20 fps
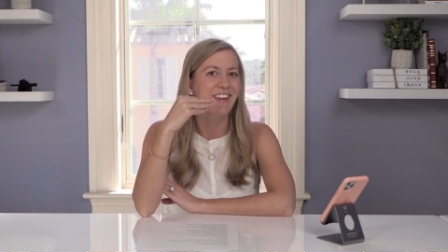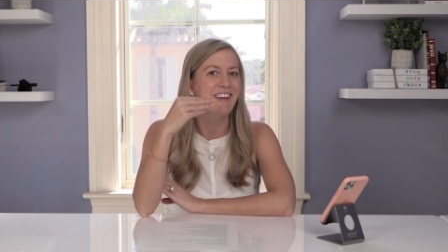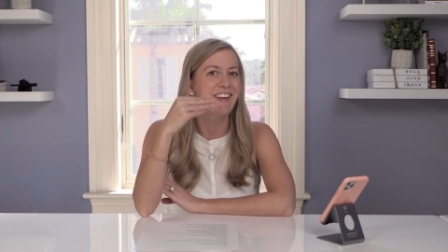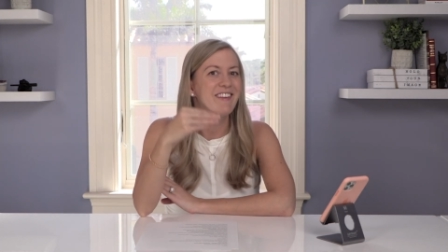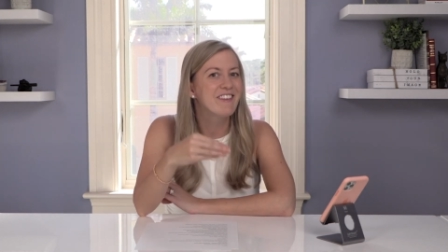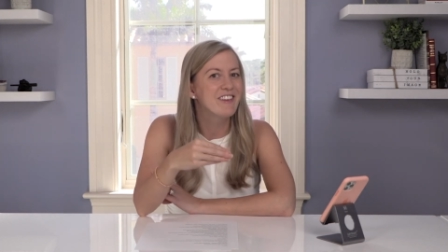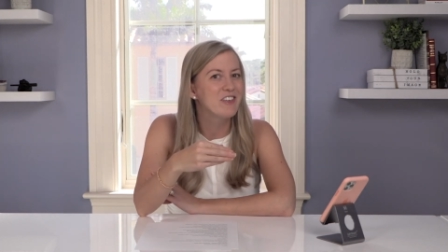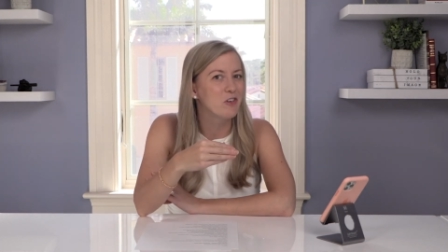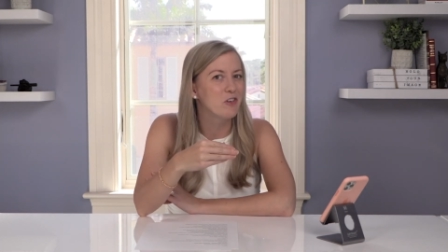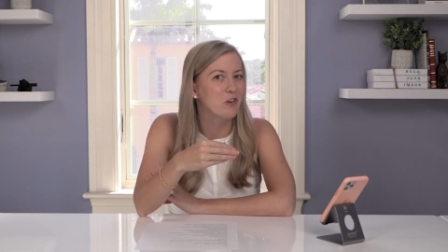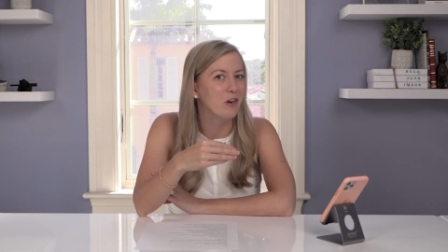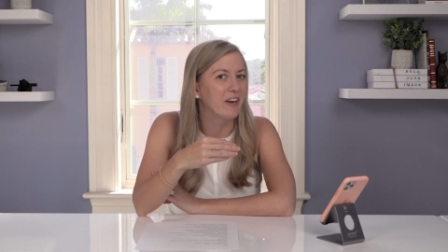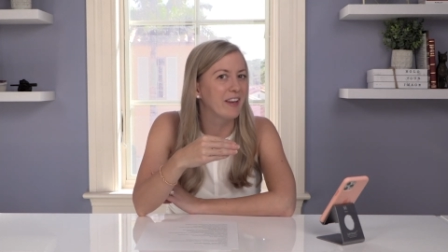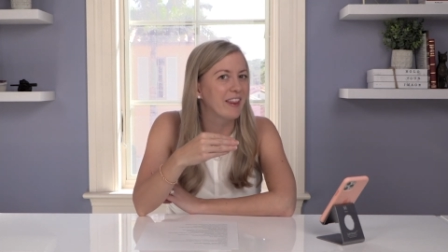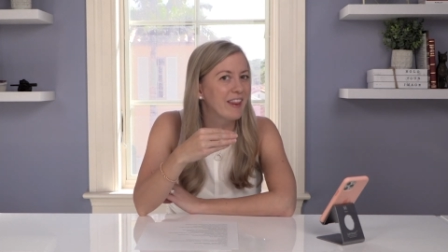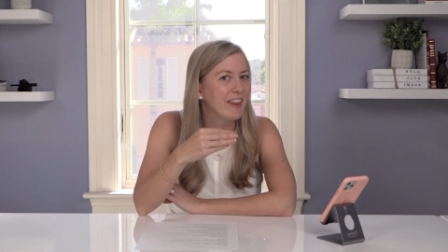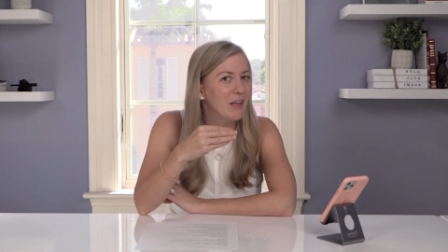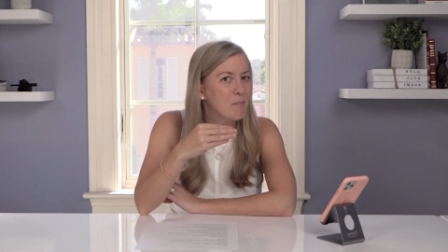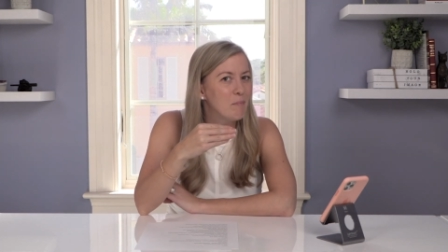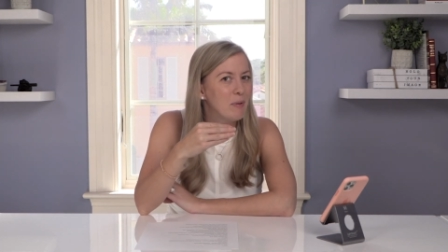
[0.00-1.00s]
listen to it
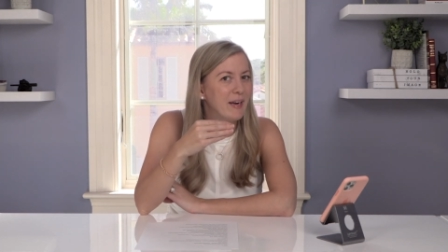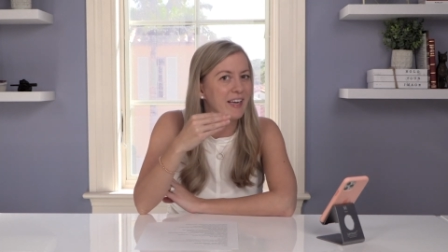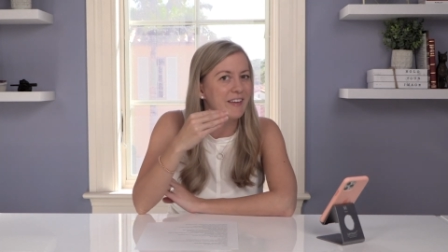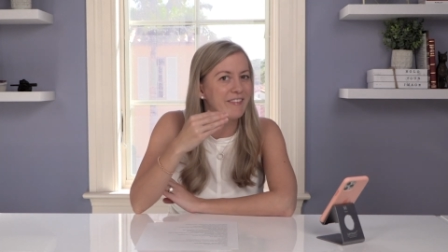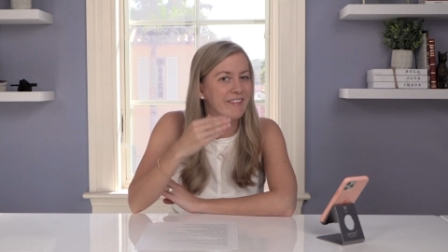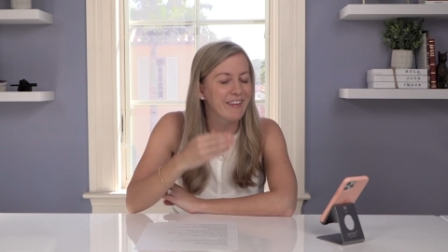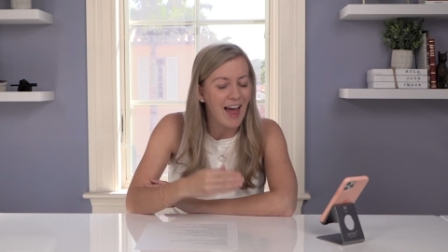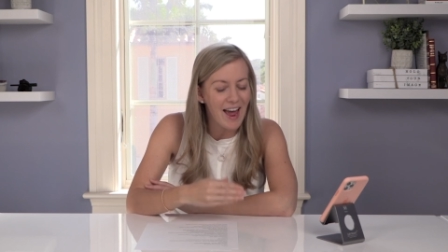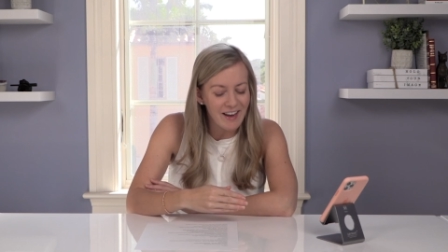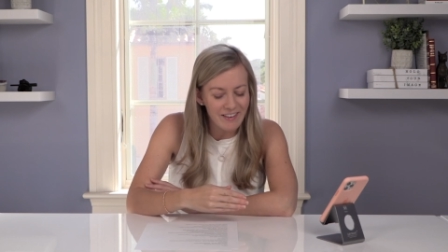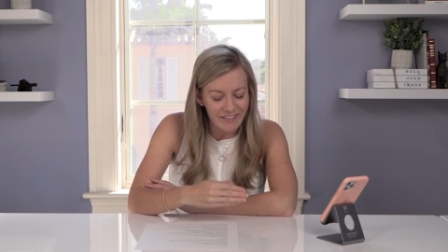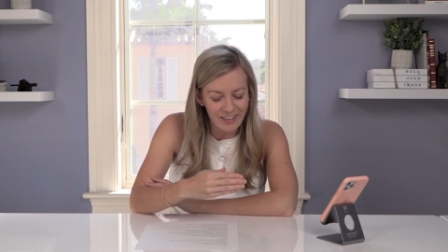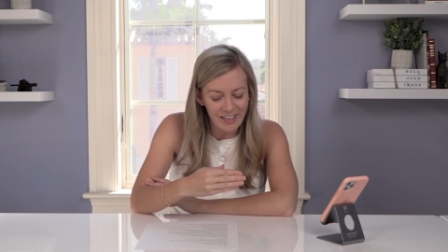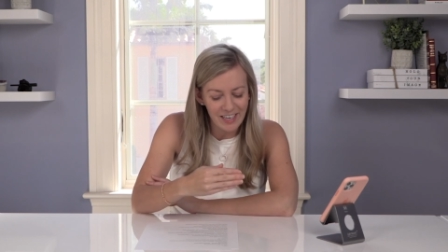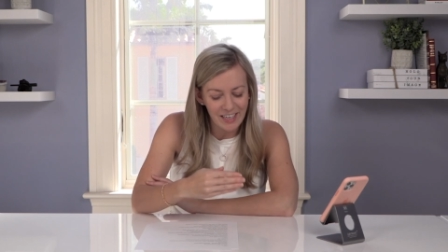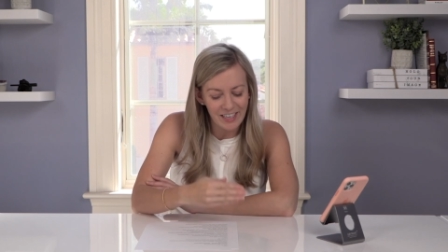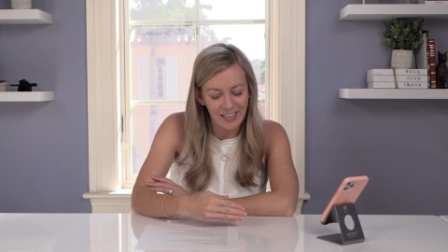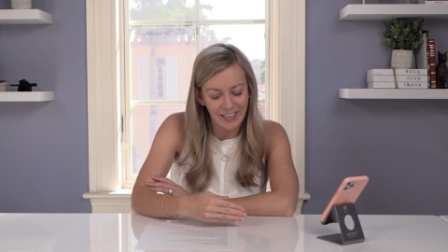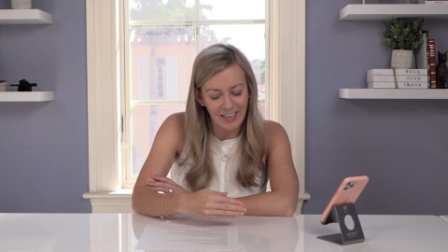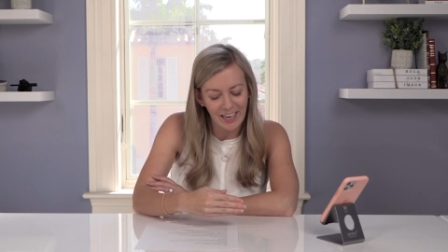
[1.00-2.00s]
because that's an
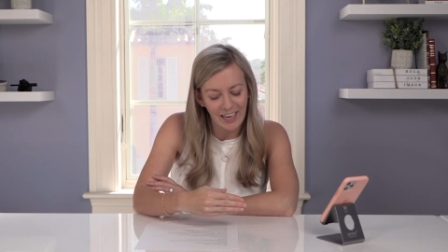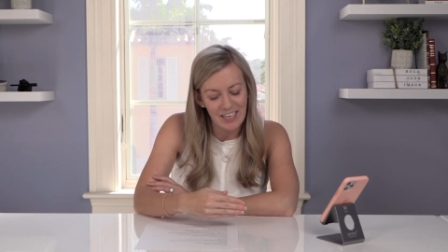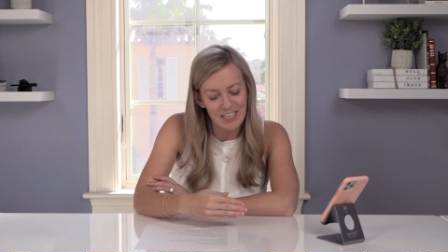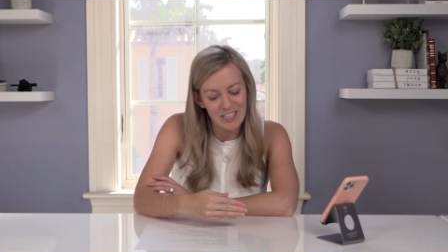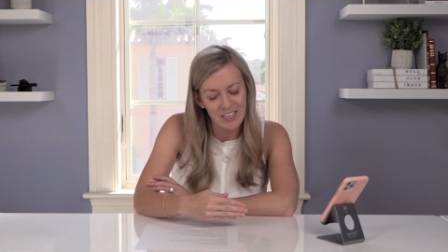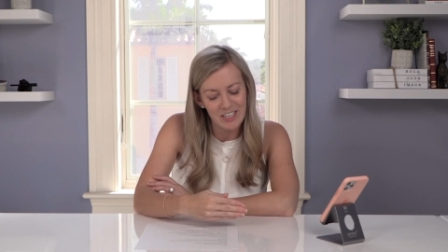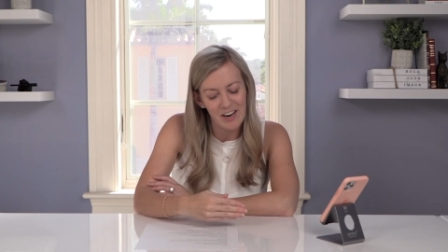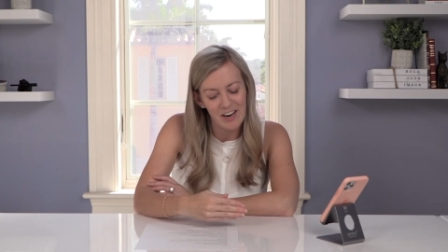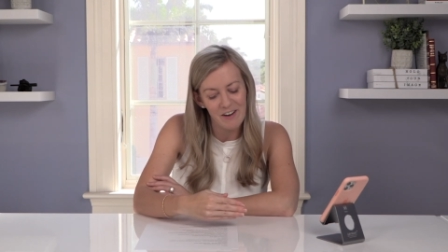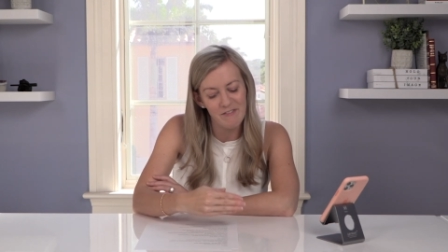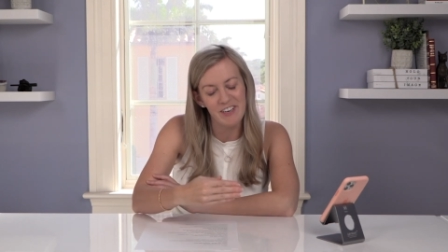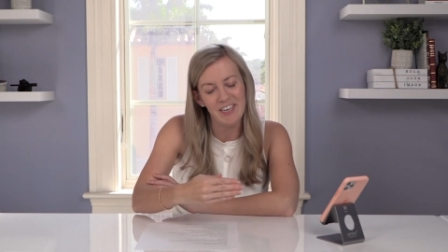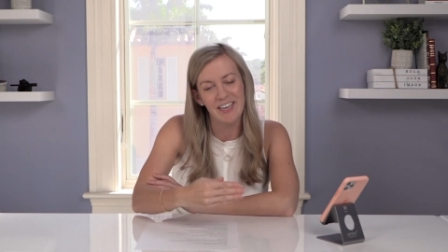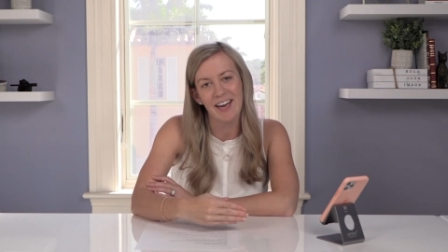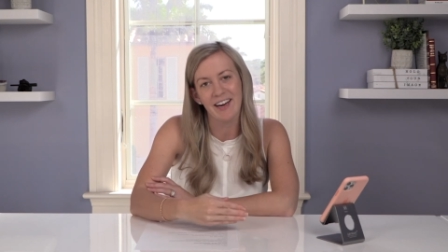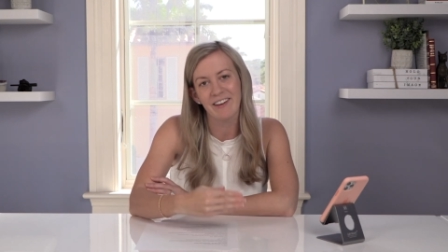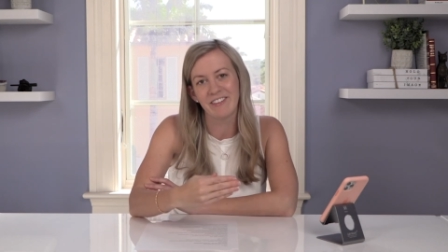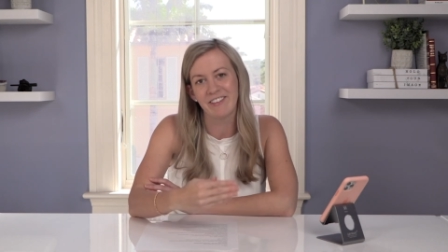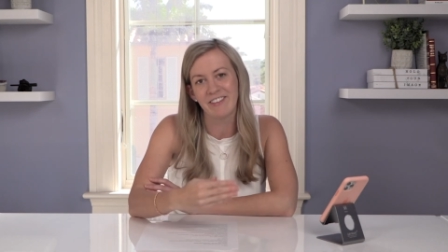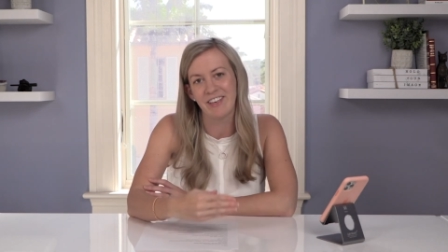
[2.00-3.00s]
indication of a
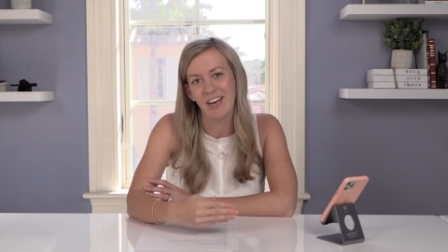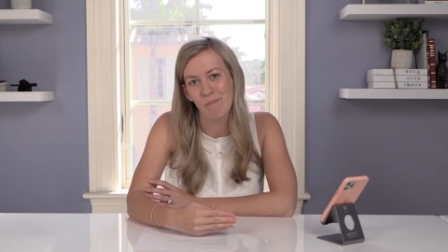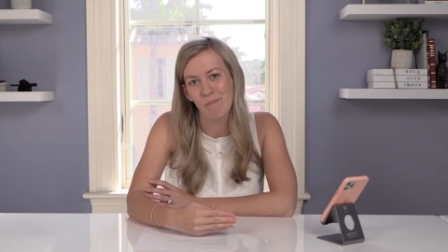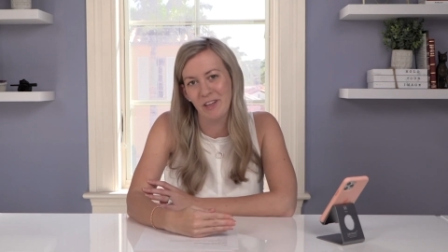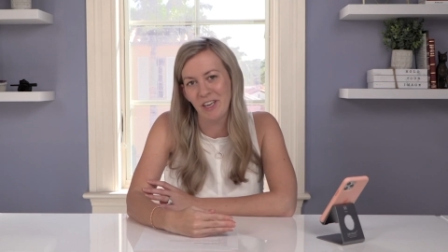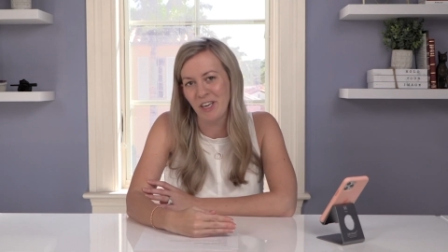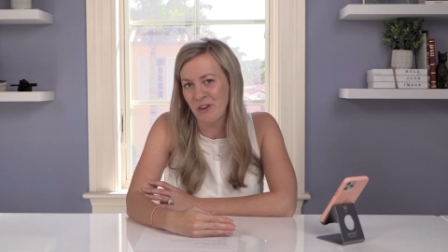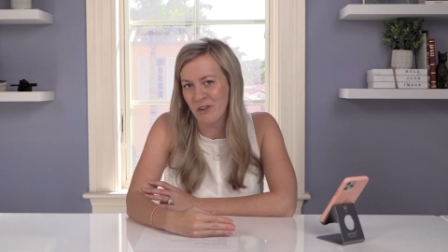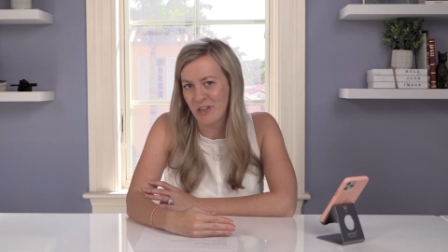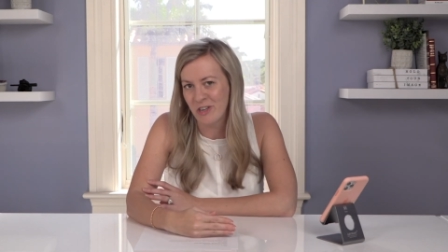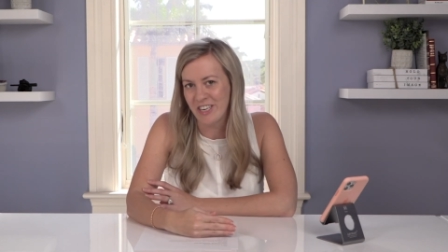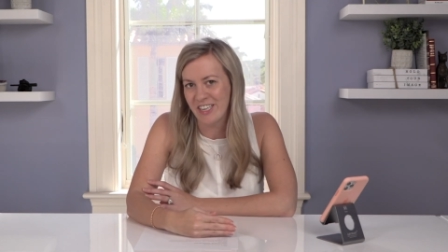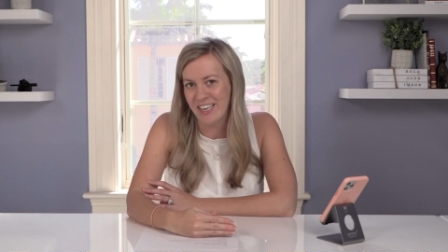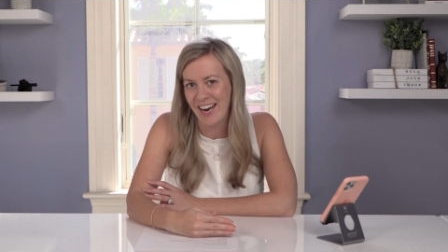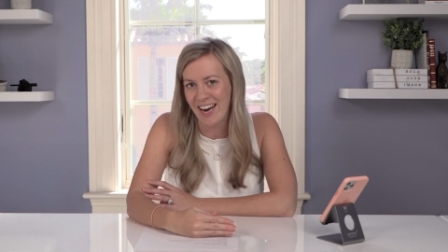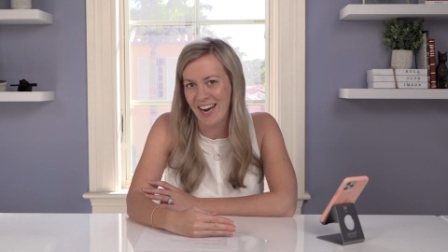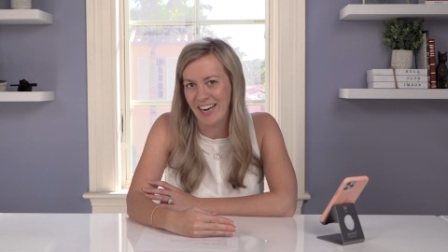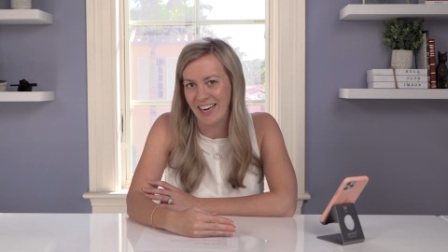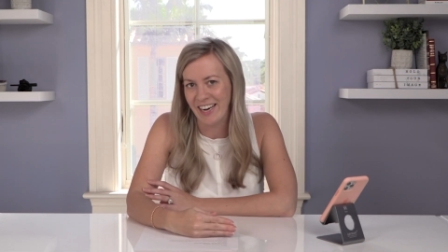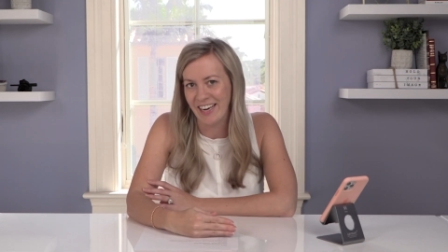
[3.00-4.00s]
next step that you should
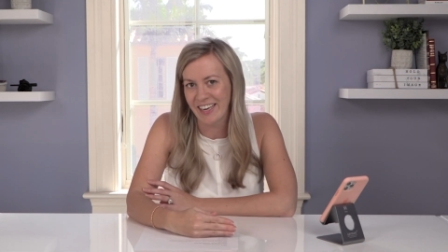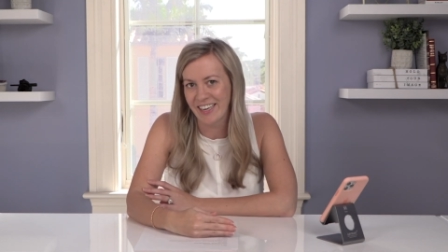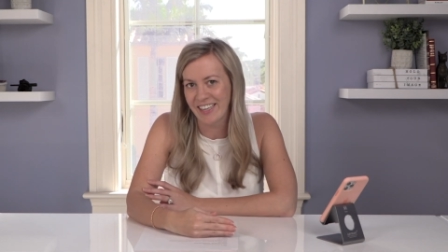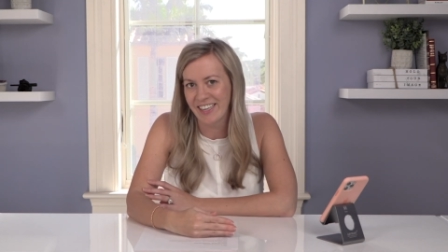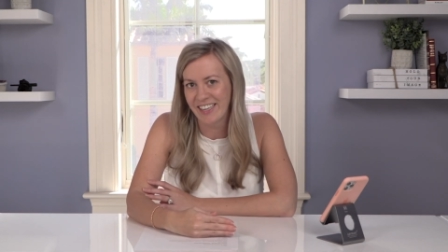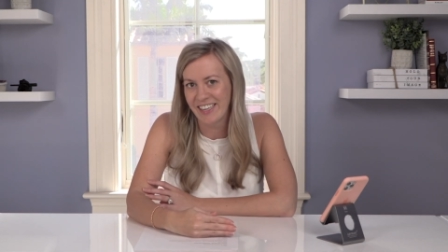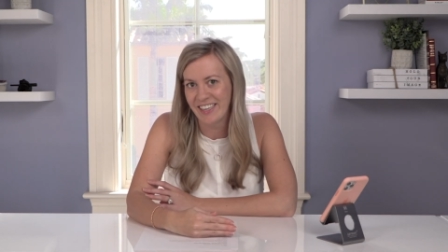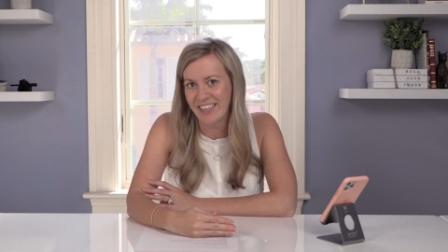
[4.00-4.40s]
take.